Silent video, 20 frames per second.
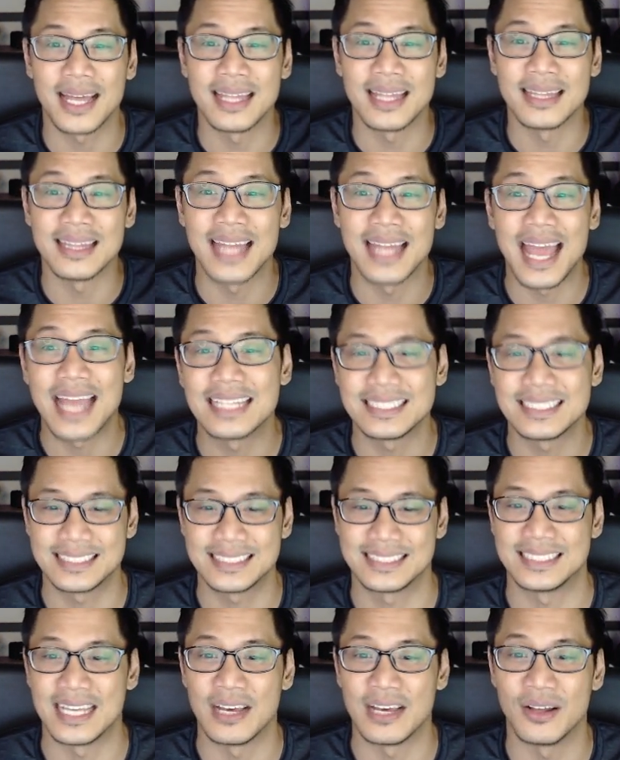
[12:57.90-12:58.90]
land
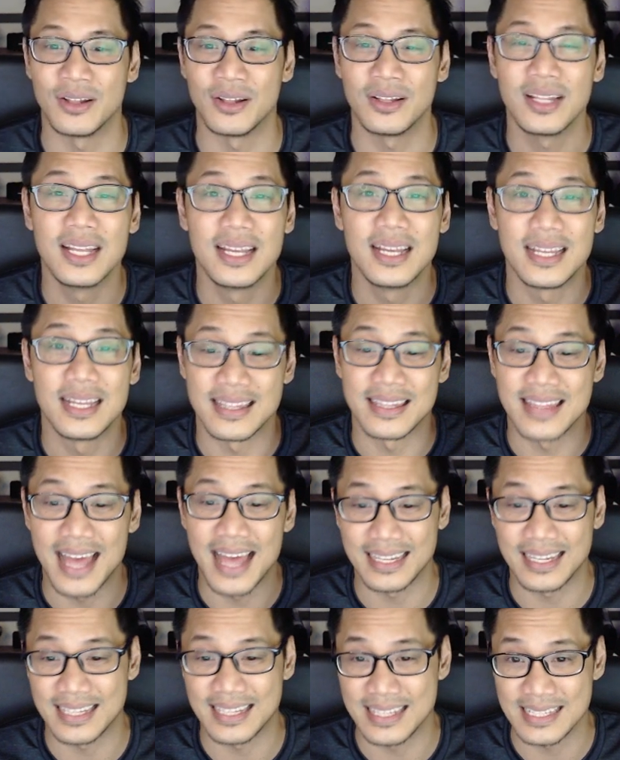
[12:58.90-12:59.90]
sale
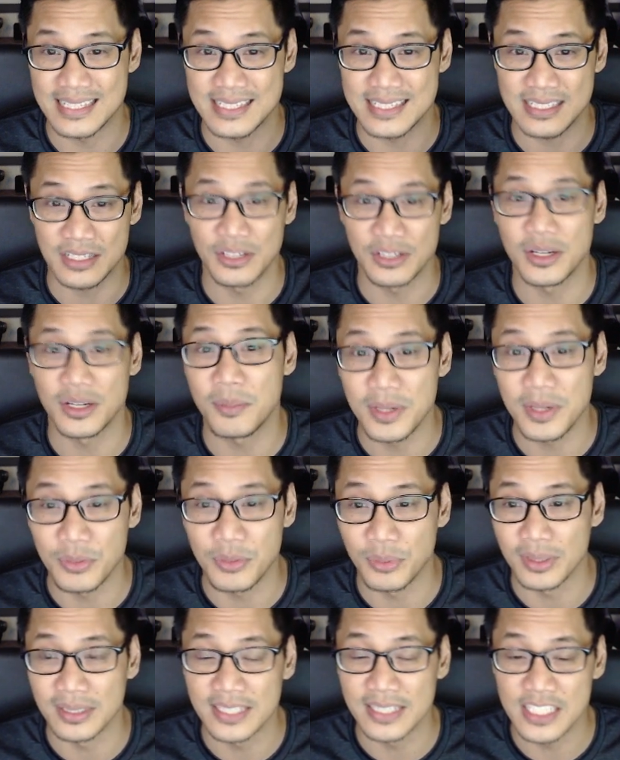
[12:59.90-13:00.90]
that is going to be
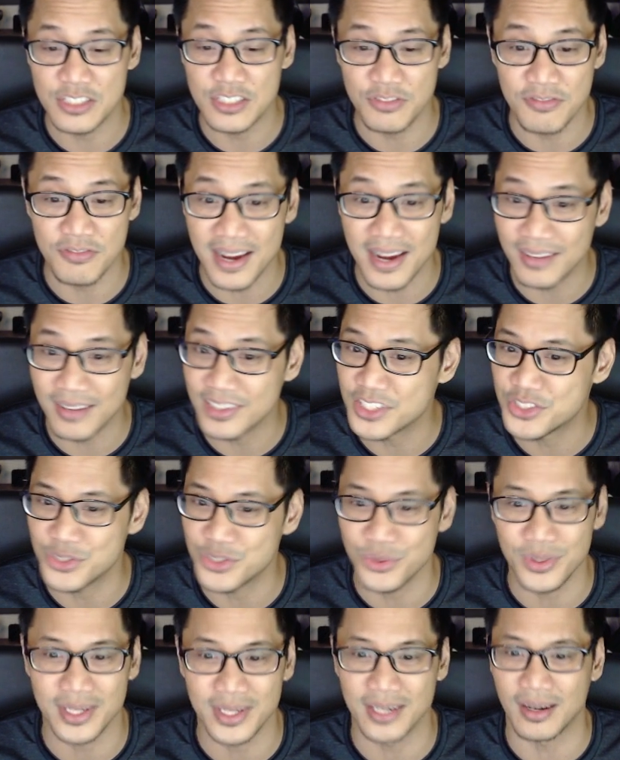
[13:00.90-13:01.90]
released very
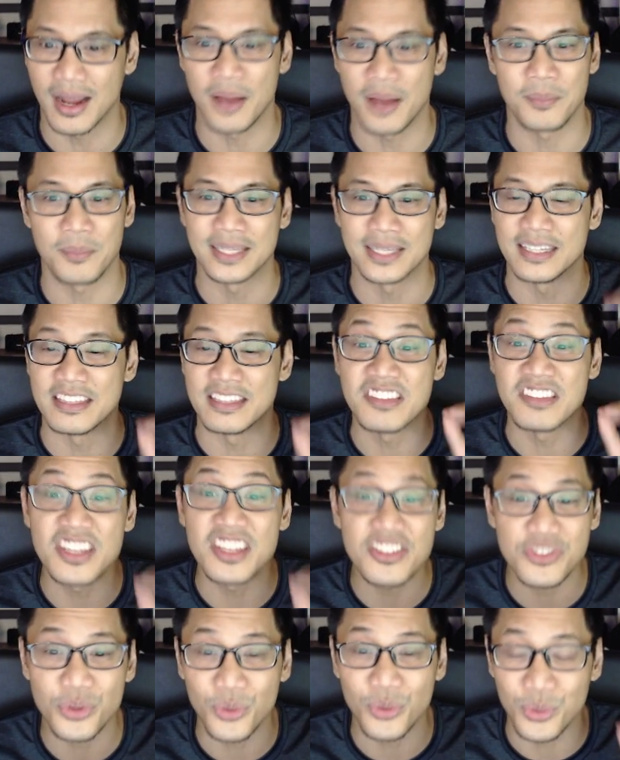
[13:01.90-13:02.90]
soon here. I mean, the
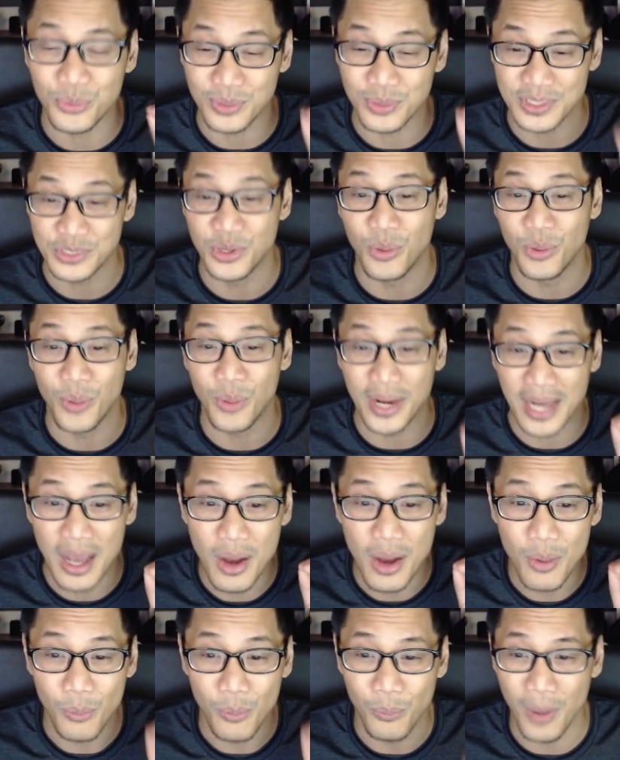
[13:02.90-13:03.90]
Discord was going
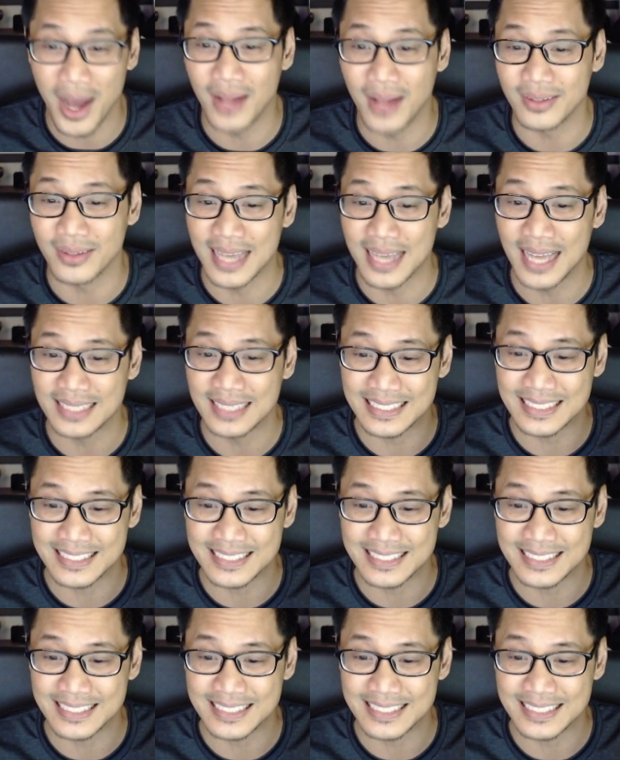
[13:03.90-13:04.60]
wild, guys. It's